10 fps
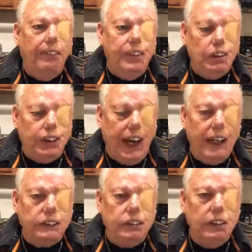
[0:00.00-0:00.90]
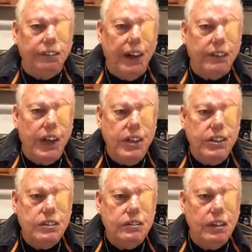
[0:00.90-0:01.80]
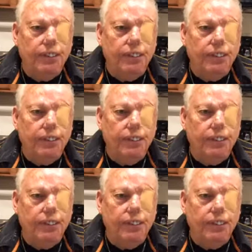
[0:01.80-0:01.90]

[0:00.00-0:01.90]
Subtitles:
build your house on the foundation,